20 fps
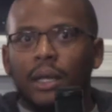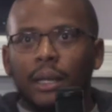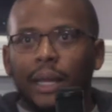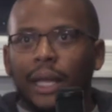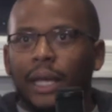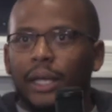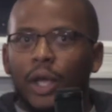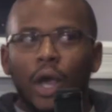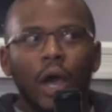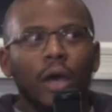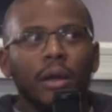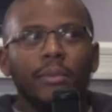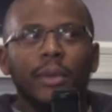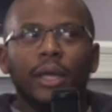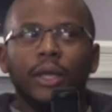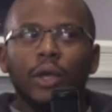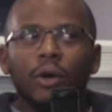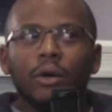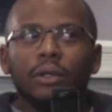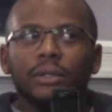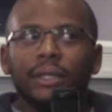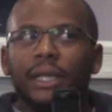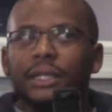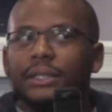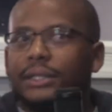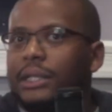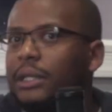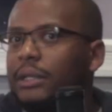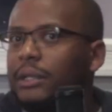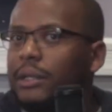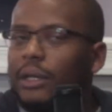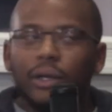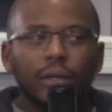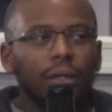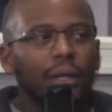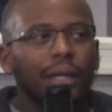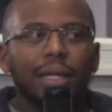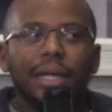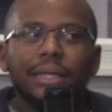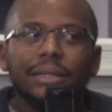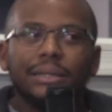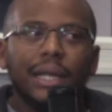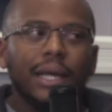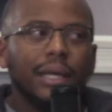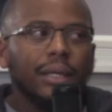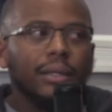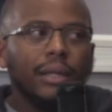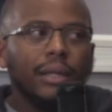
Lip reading: Like, you know what I mean? You don't think she? That's not.